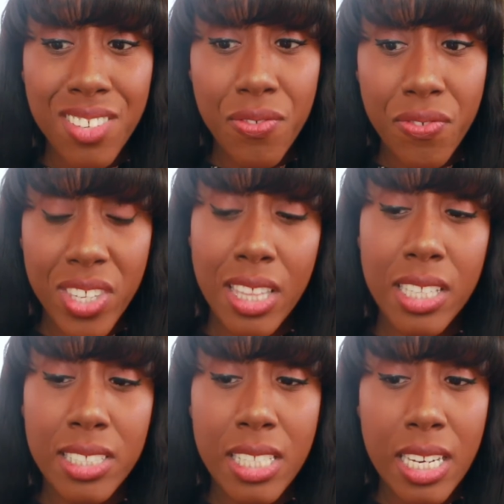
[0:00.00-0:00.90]
in
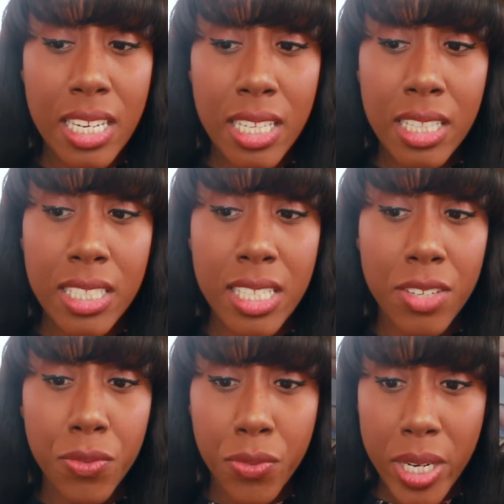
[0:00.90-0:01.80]
Finland, England,
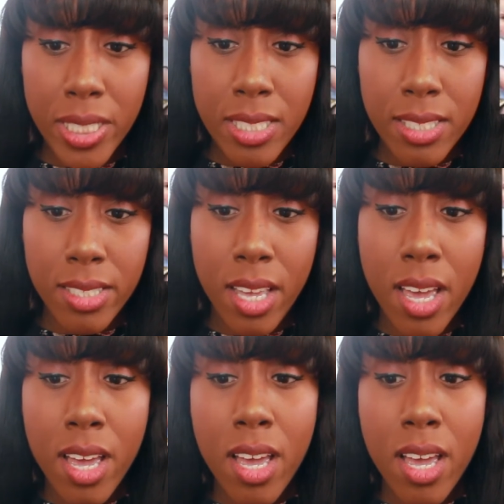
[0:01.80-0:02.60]
and France.